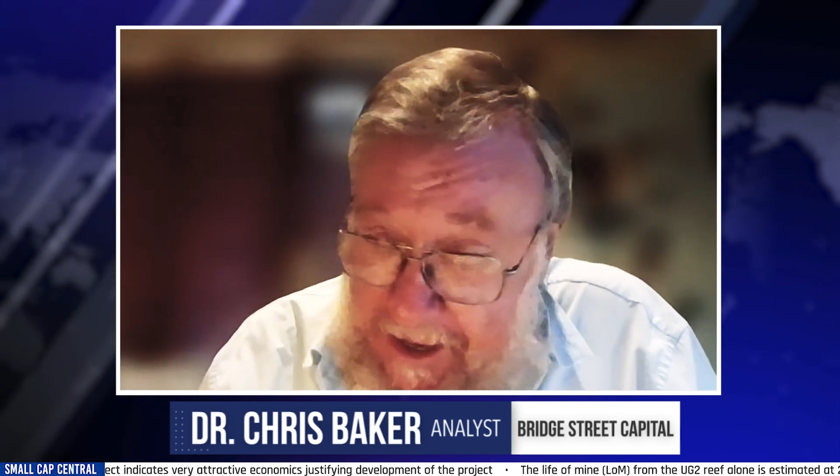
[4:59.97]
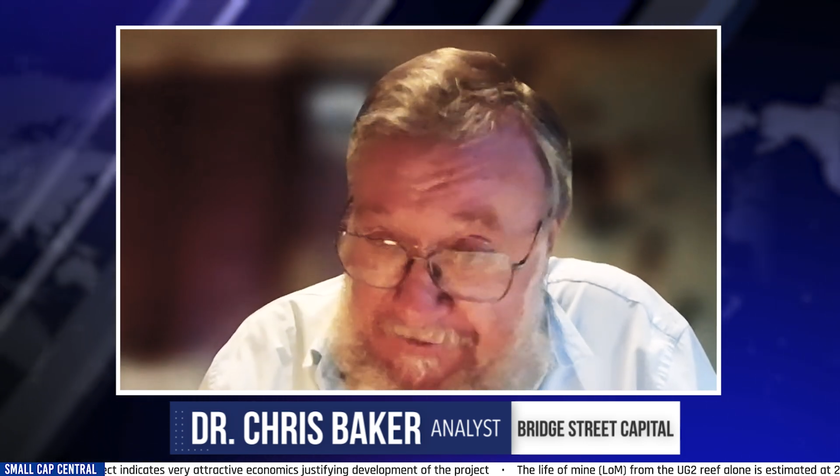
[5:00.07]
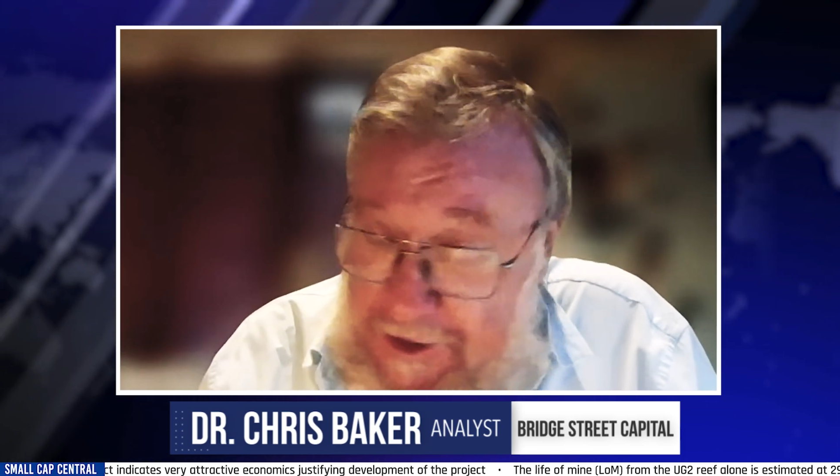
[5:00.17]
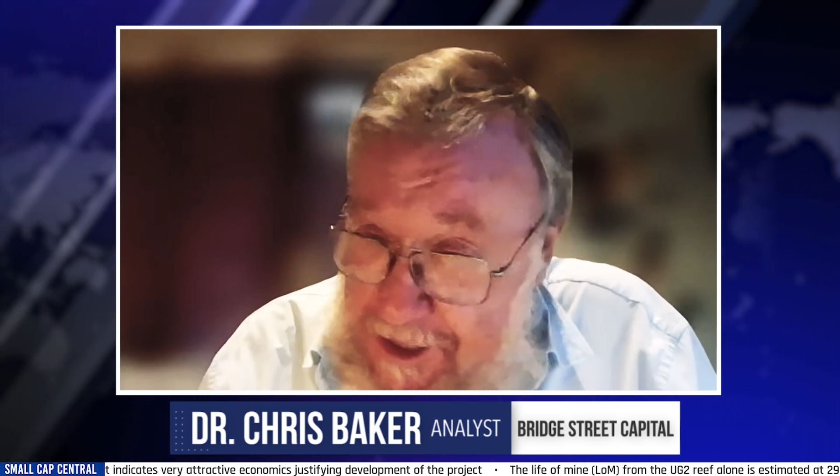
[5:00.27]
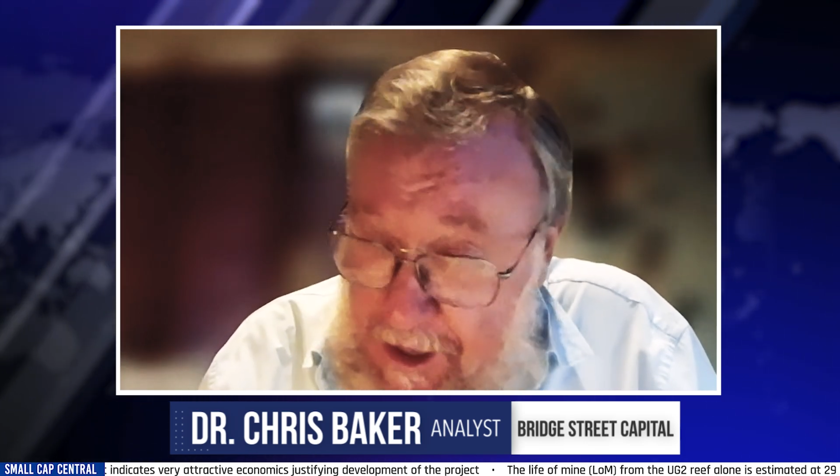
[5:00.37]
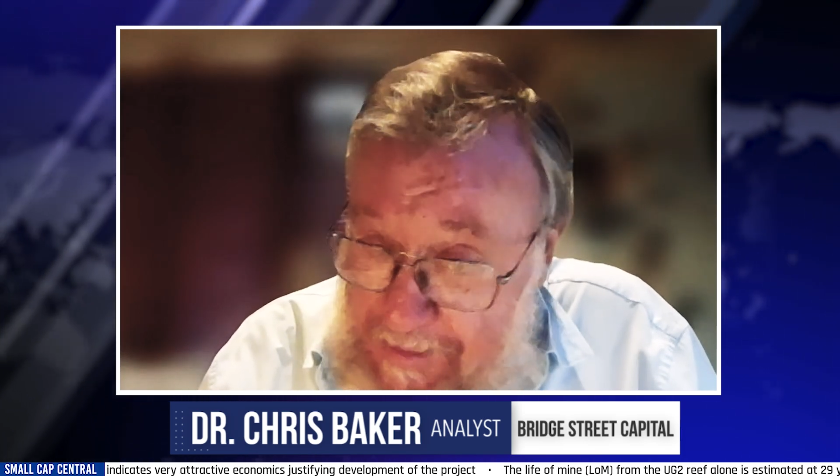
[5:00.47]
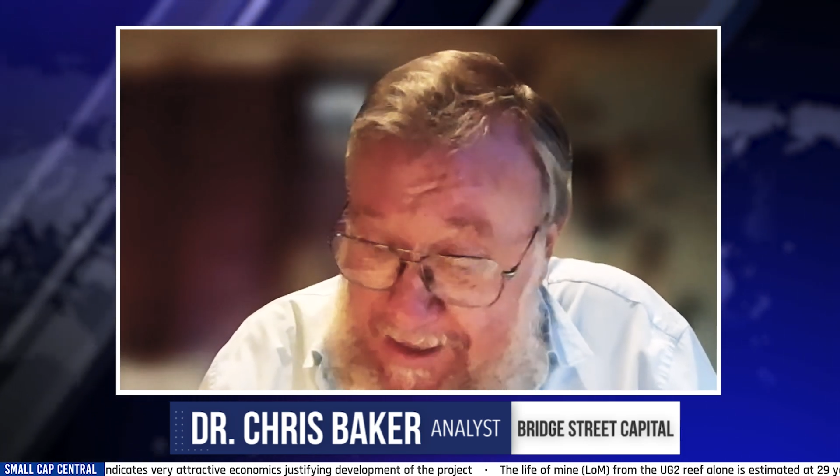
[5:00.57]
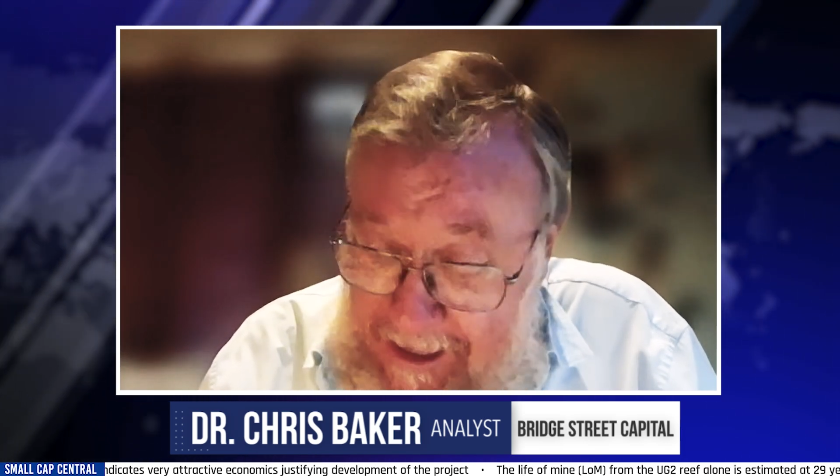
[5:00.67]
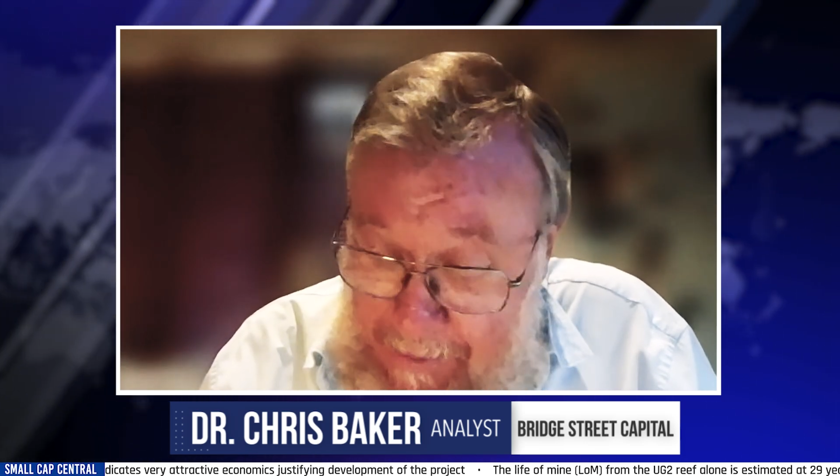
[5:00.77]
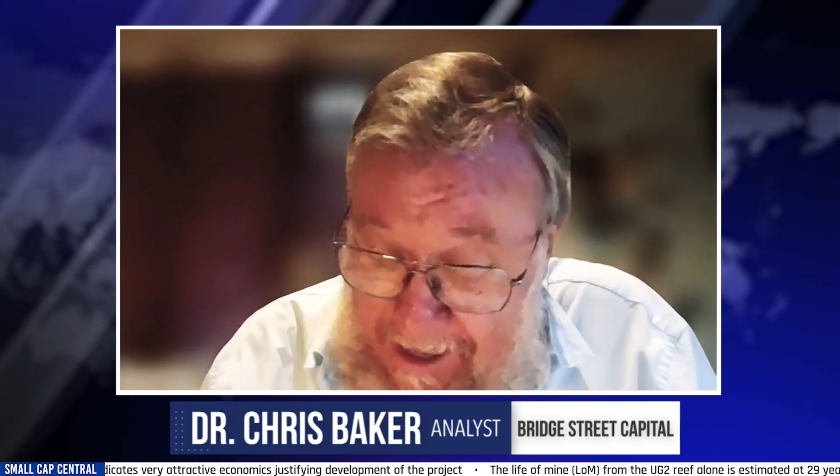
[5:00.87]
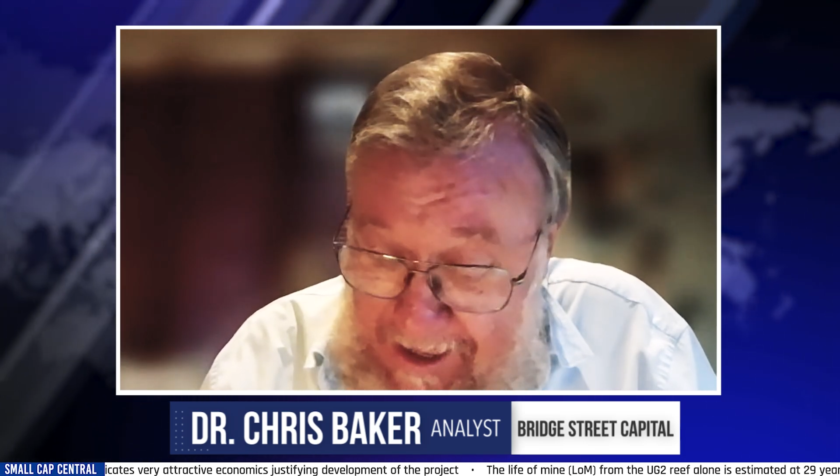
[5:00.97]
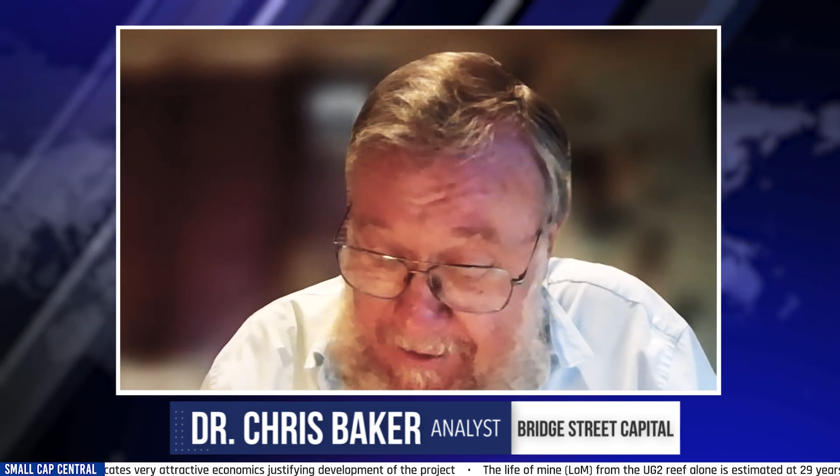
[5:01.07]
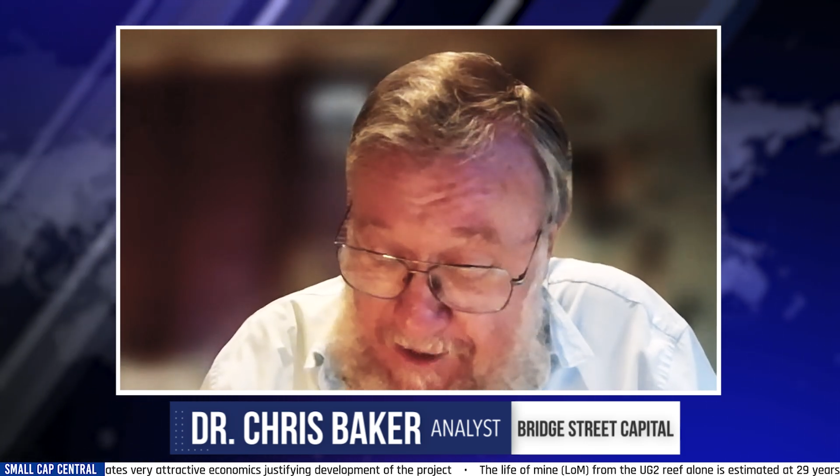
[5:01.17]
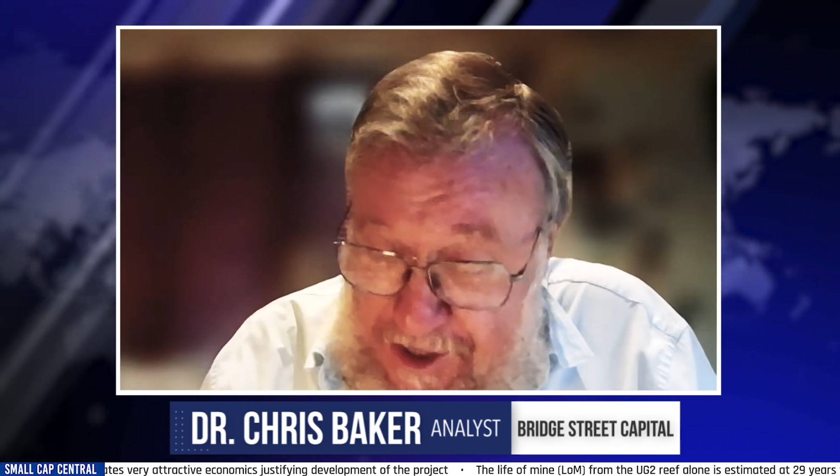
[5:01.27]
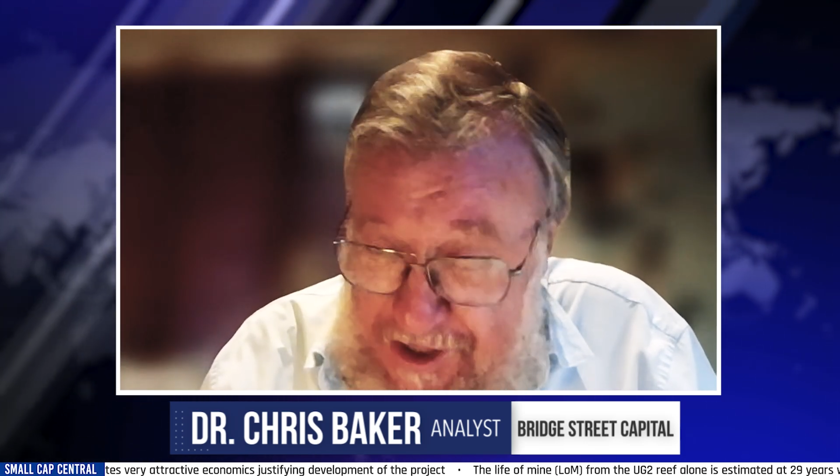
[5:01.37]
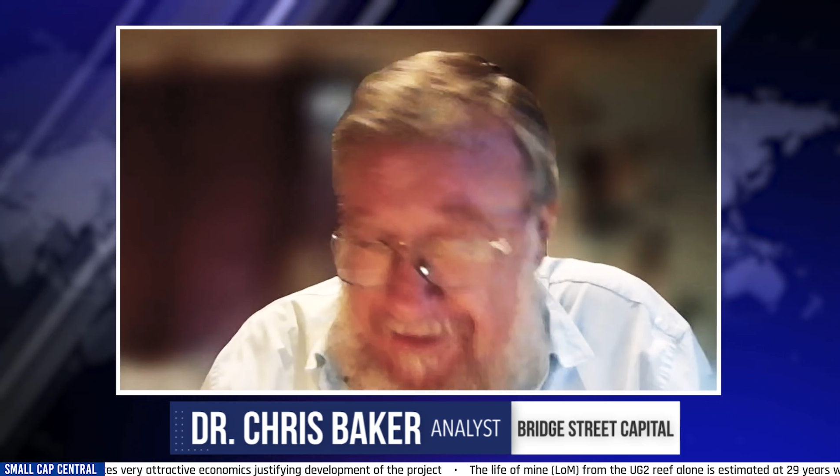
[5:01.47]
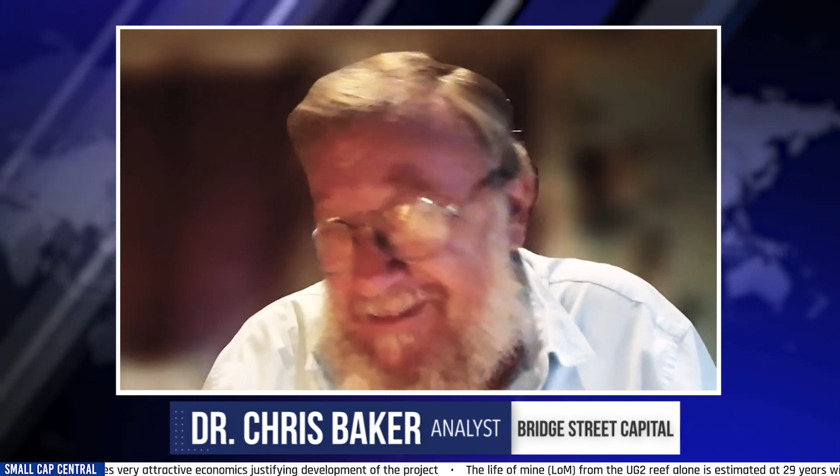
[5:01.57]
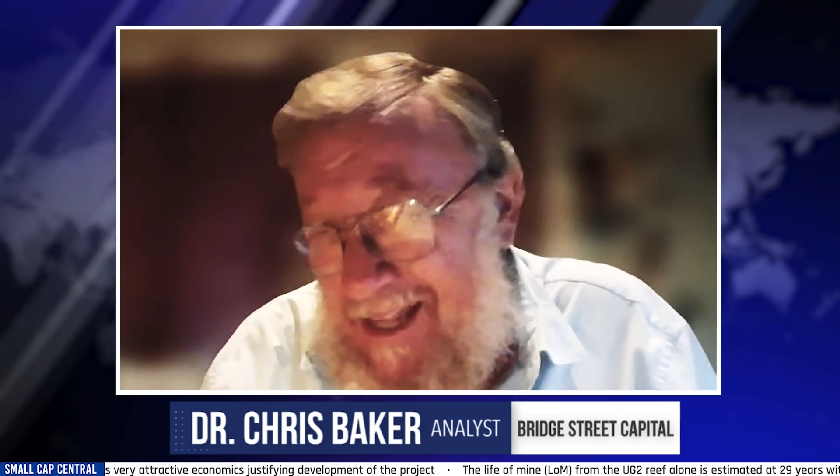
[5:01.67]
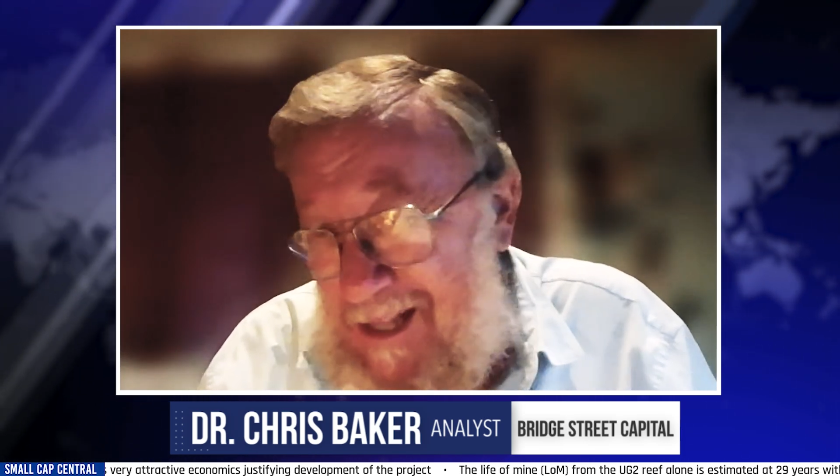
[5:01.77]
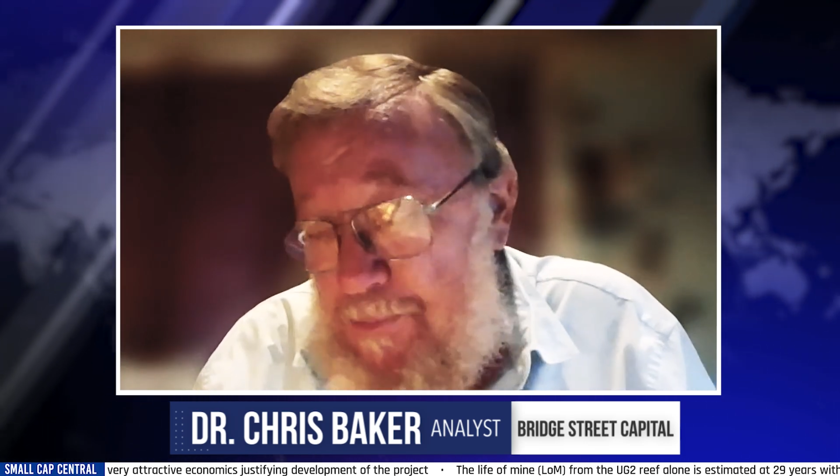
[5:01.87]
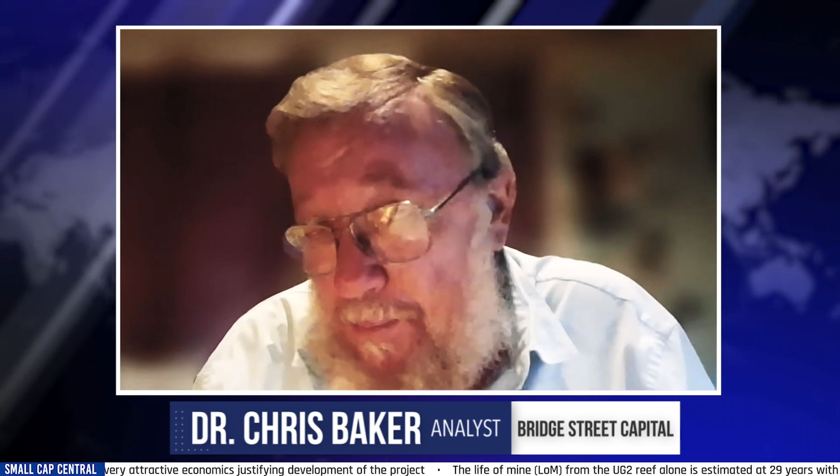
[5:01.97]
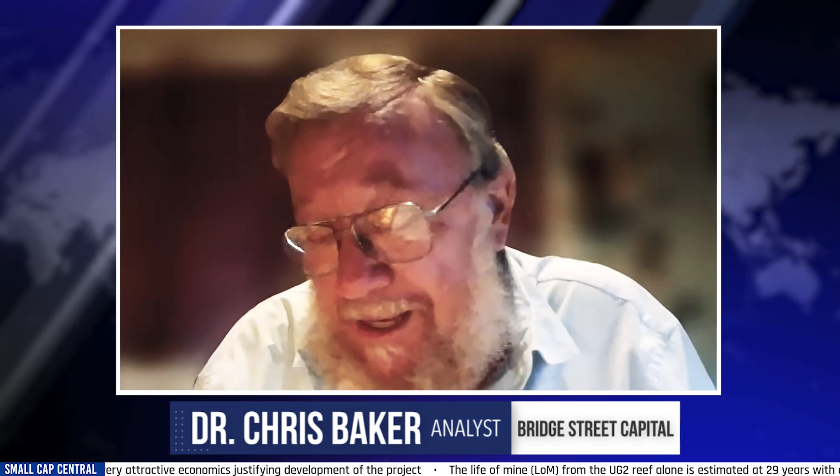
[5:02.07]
If there's no metal coming out of Russia, it'll probably